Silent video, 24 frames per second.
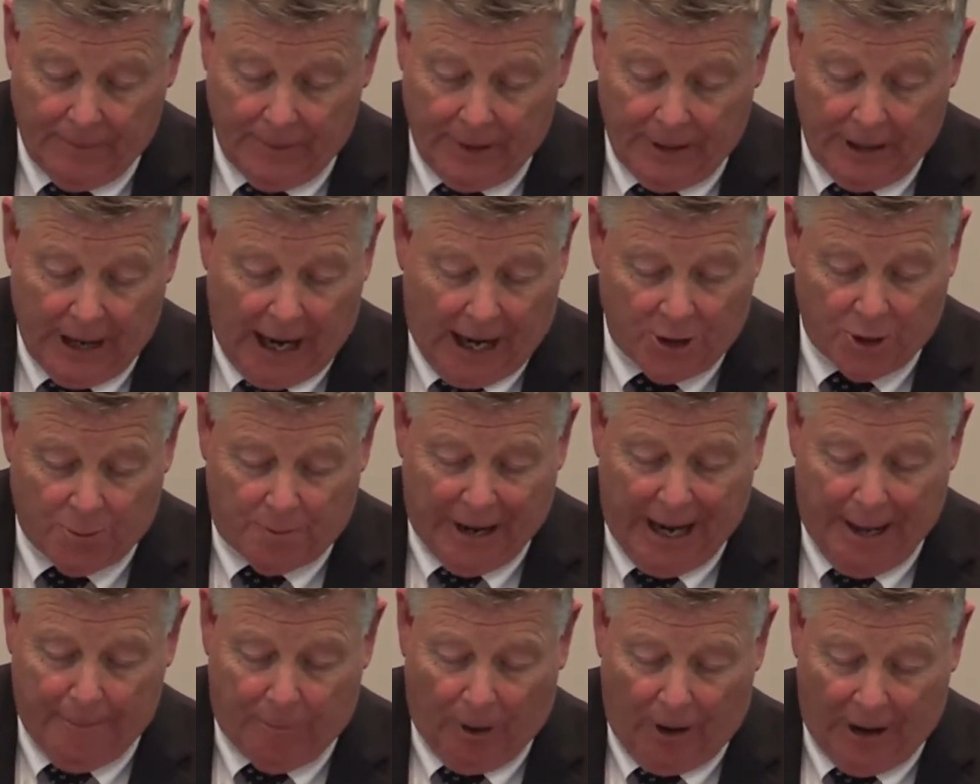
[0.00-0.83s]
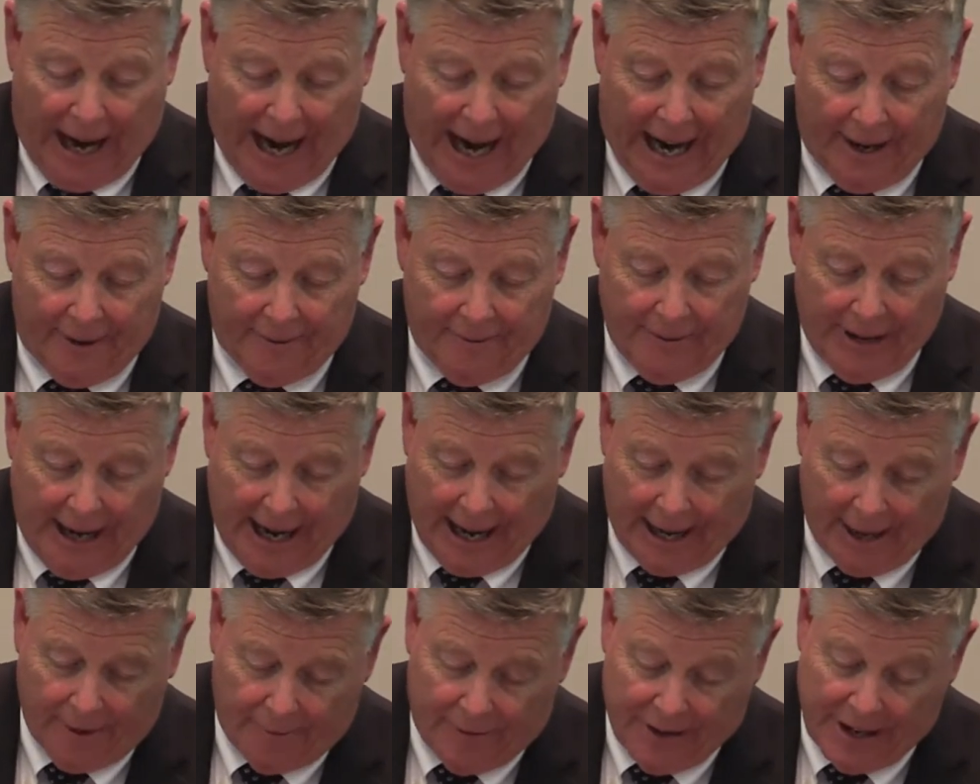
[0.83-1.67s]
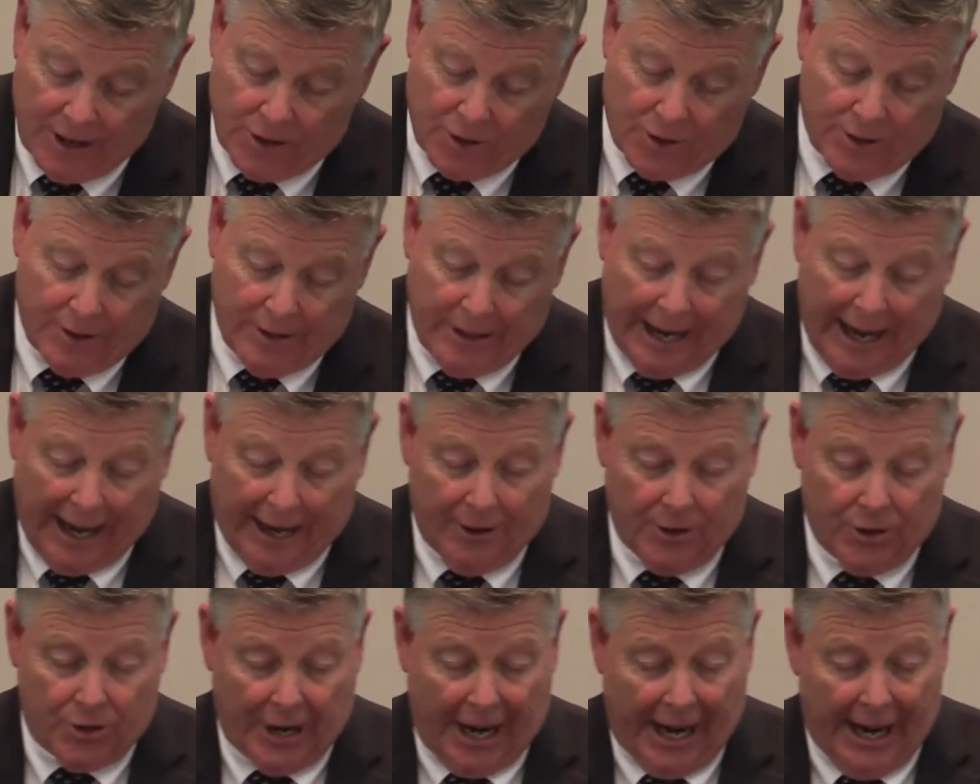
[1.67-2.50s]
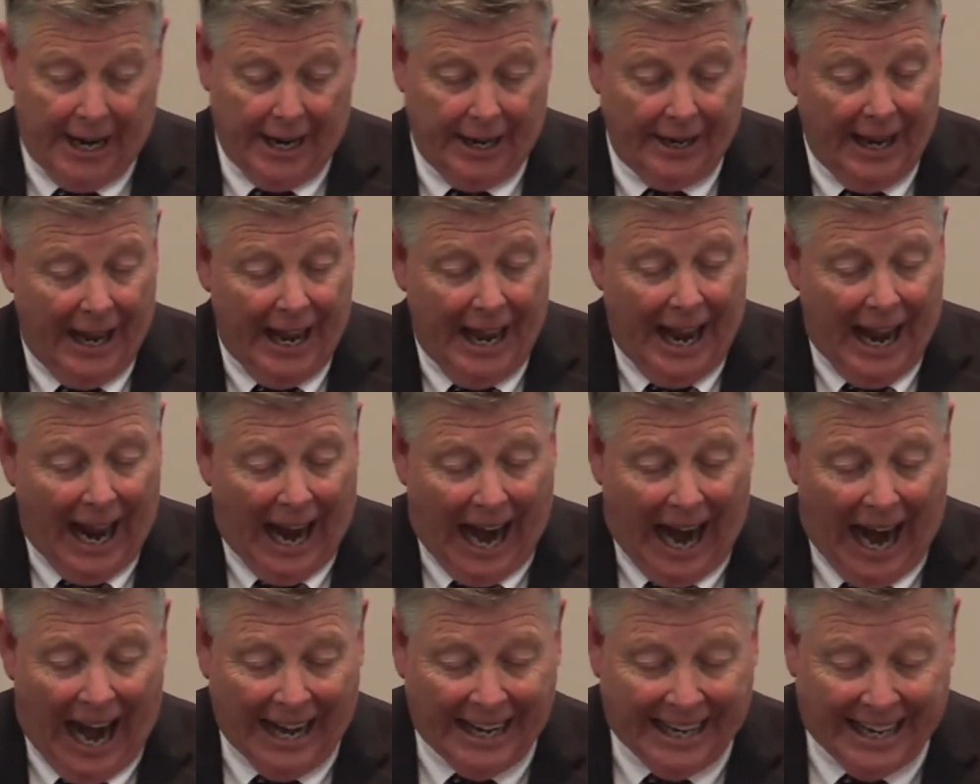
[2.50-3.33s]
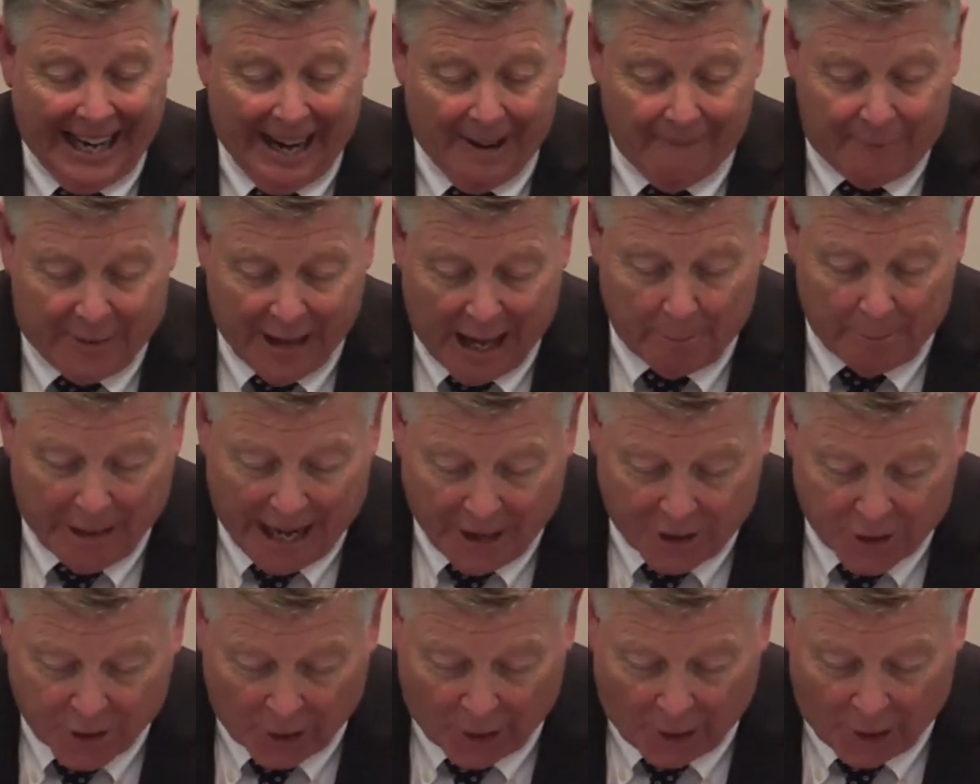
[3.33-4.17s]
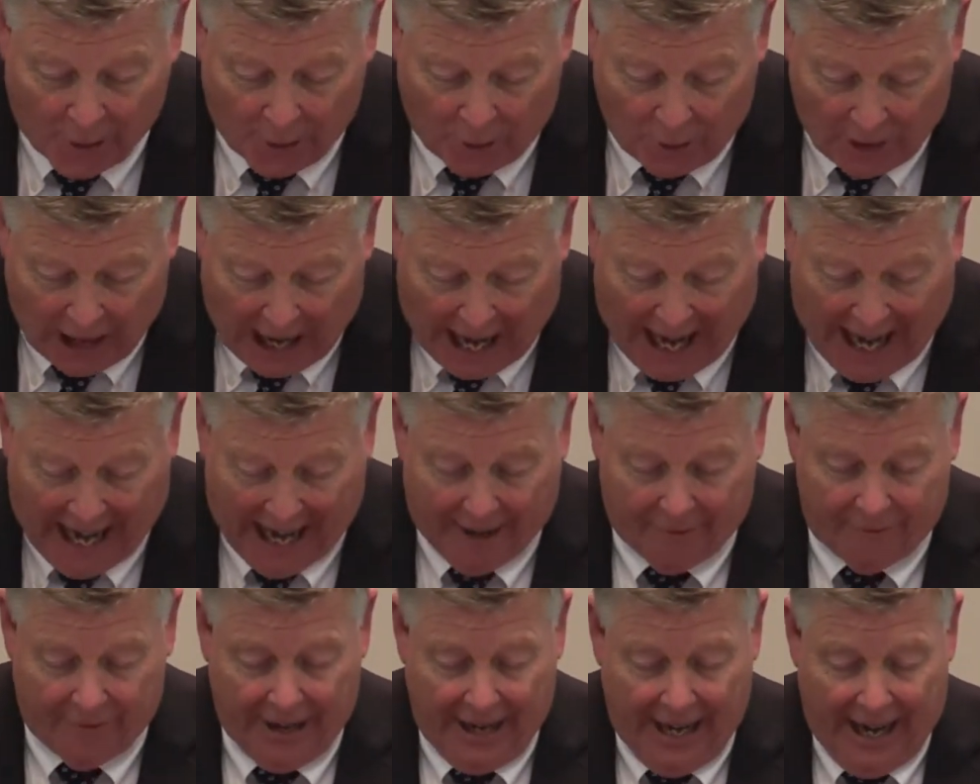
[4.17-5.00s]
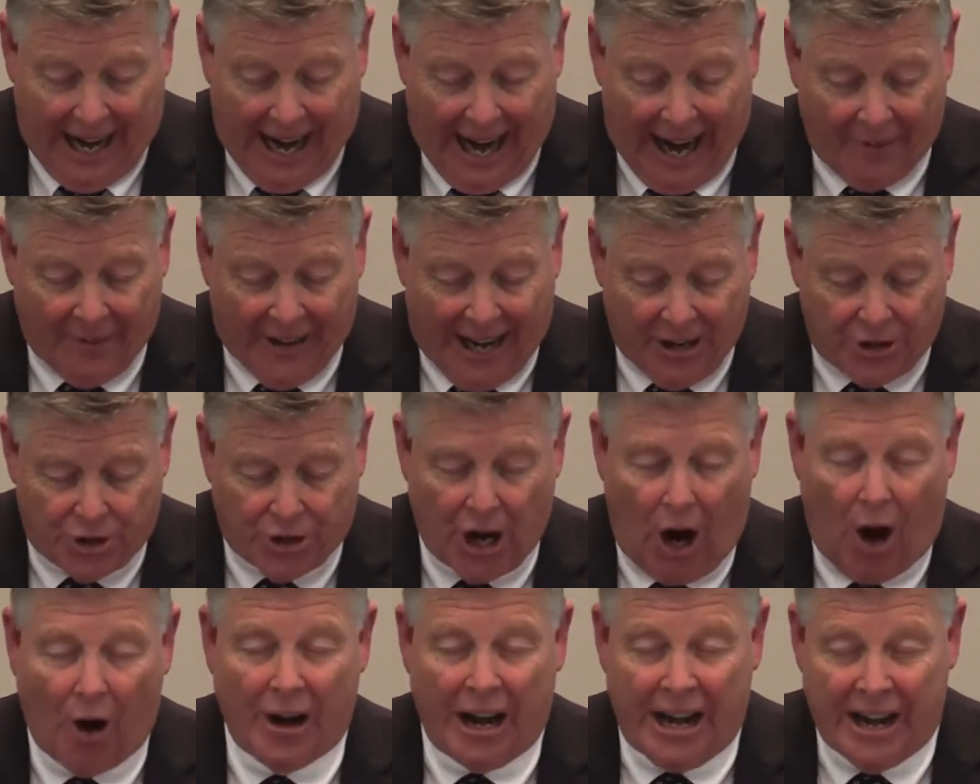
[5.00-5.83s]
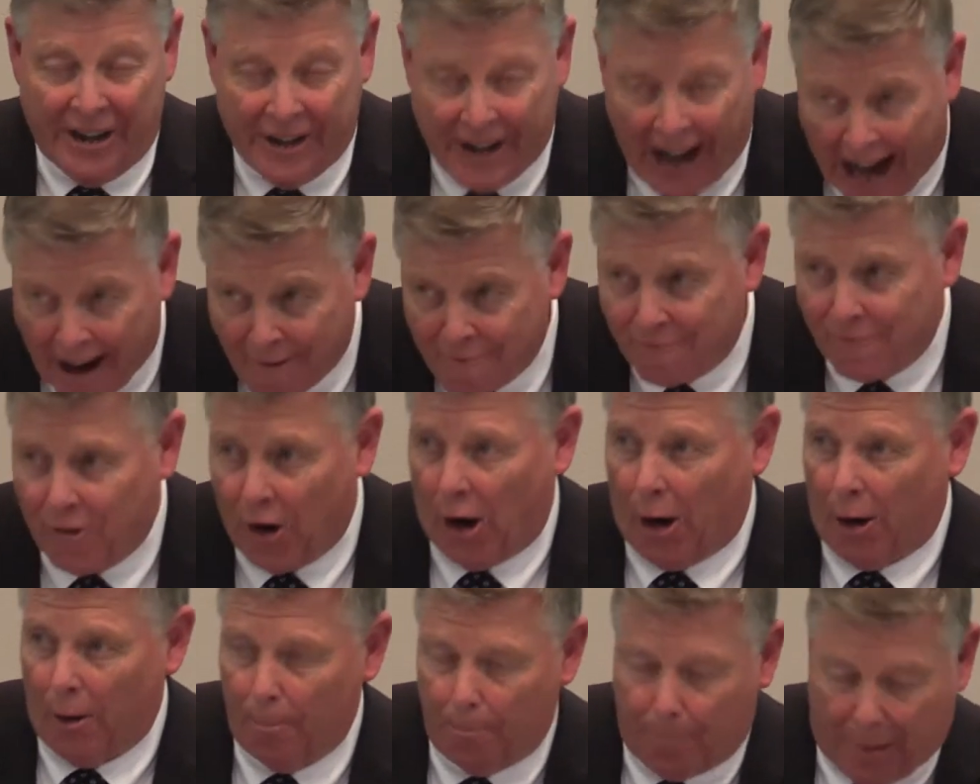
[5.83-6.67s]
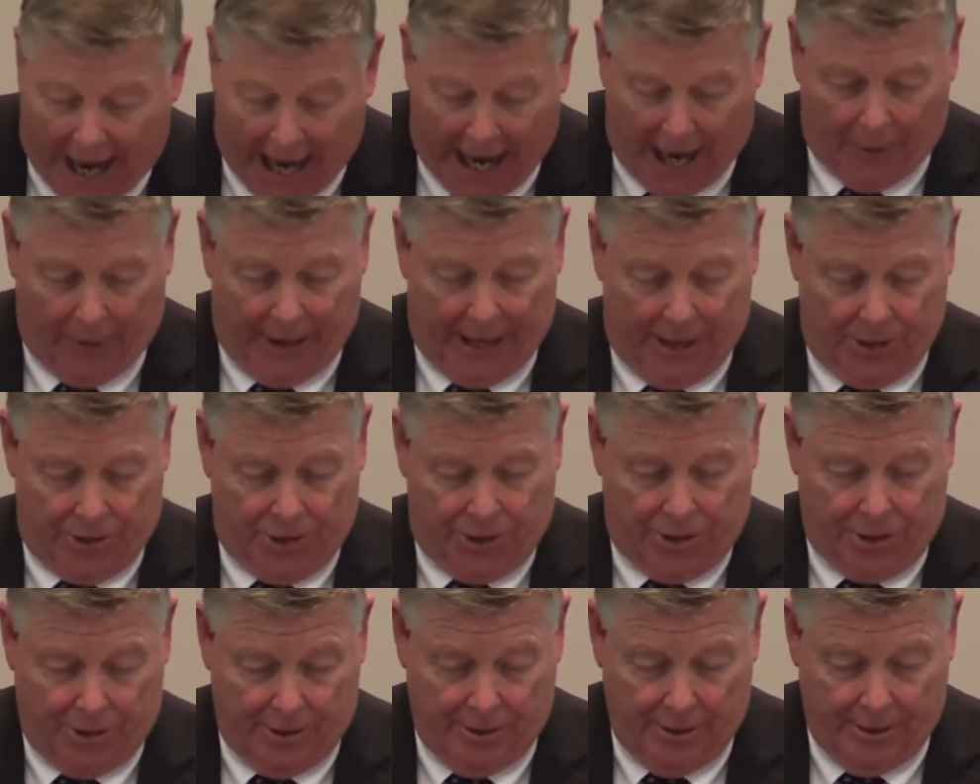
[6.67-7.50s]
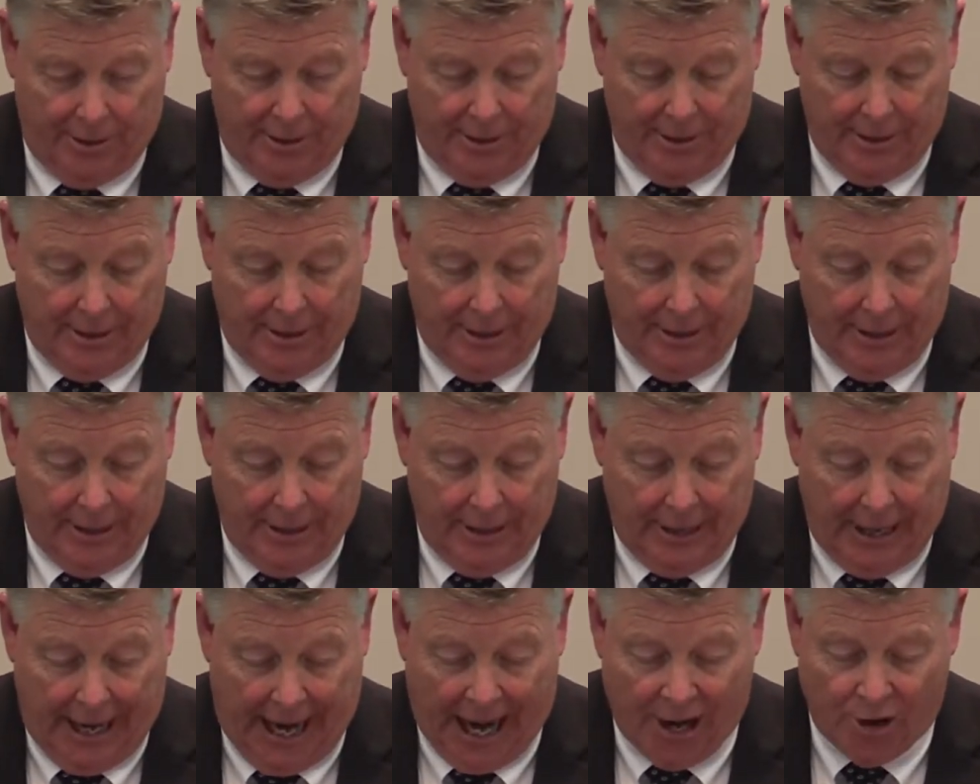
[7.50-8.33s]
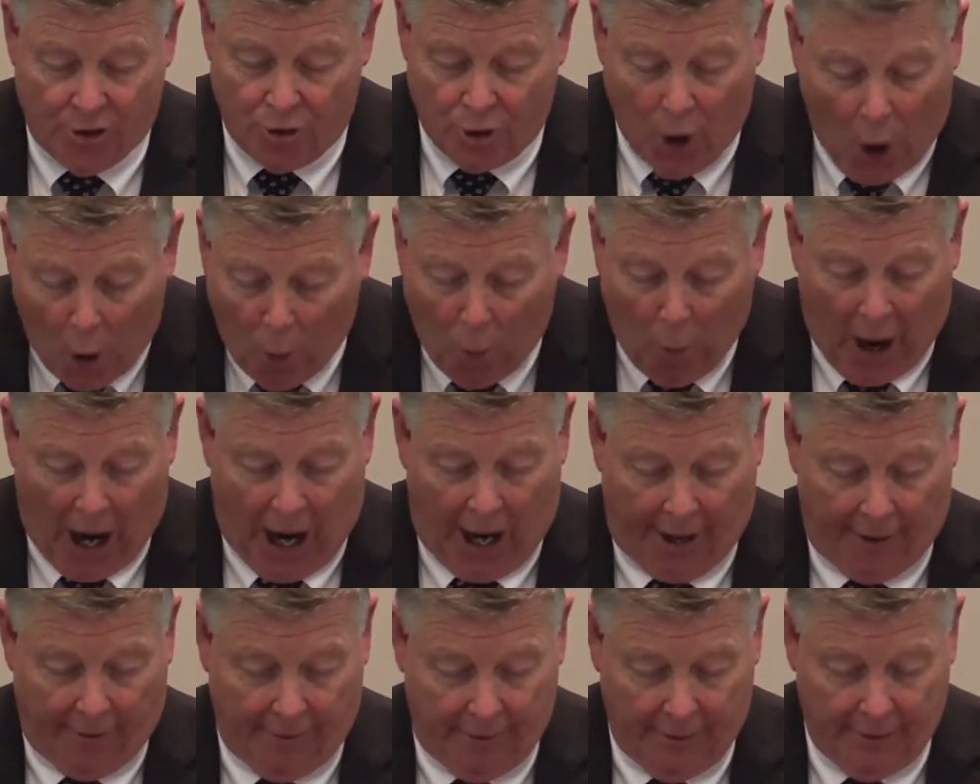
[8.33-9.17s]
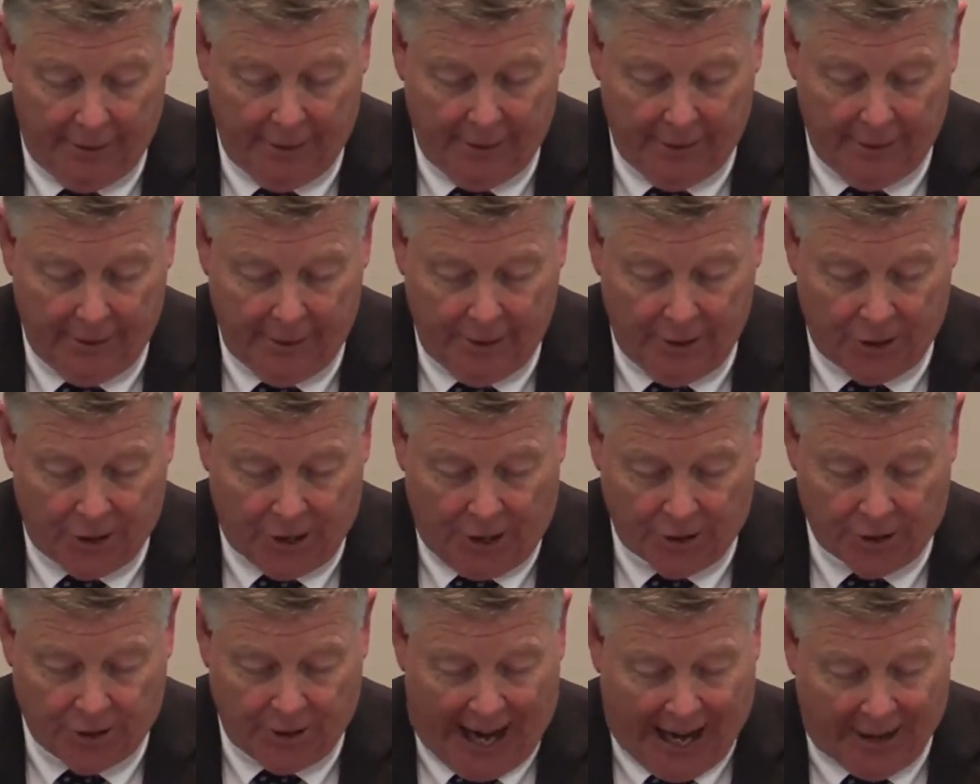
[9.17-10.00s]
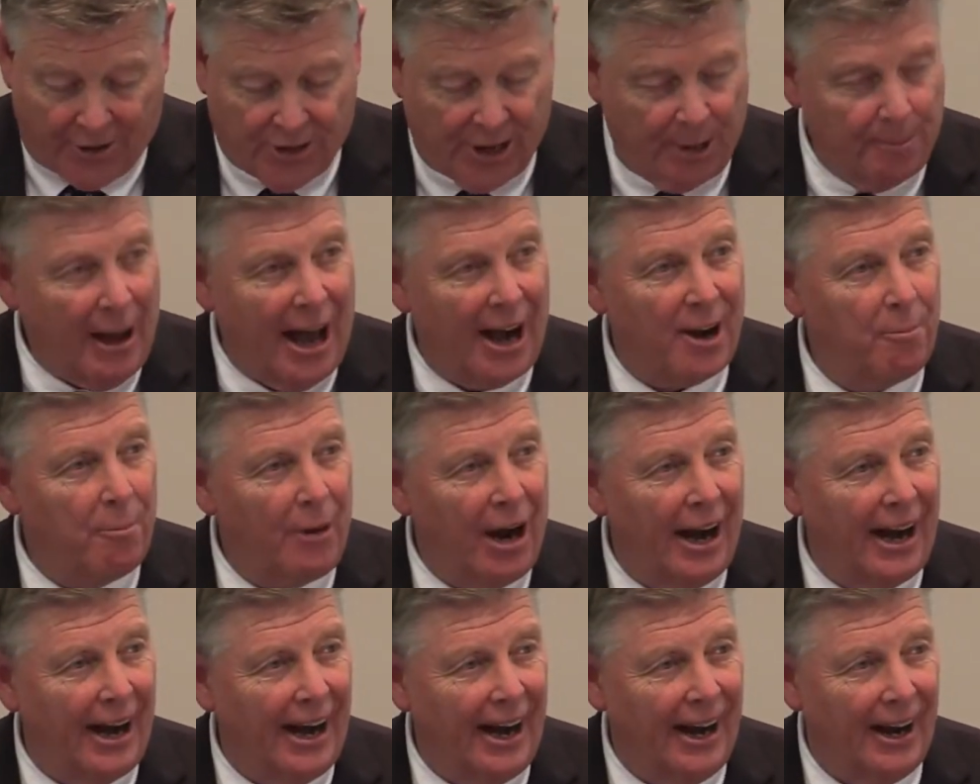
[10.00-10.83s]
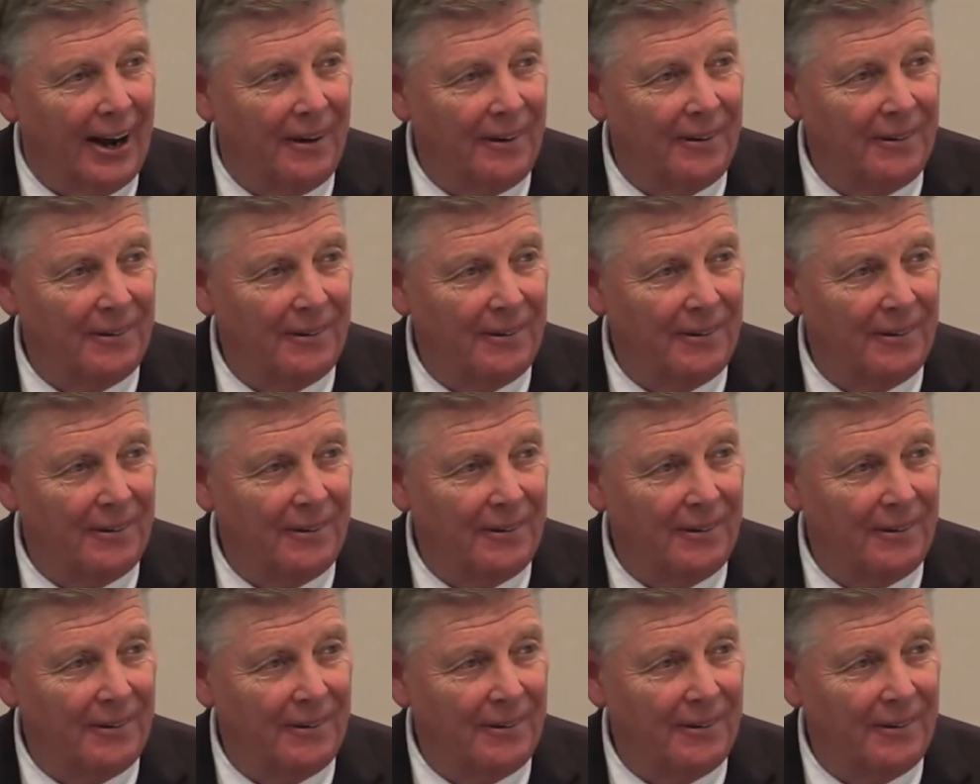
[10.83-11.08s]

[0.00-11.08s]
God's people out of, out of his, out of his hand. I give them eternal life, and they shall never perish, and no one shall snatch them out of my hand.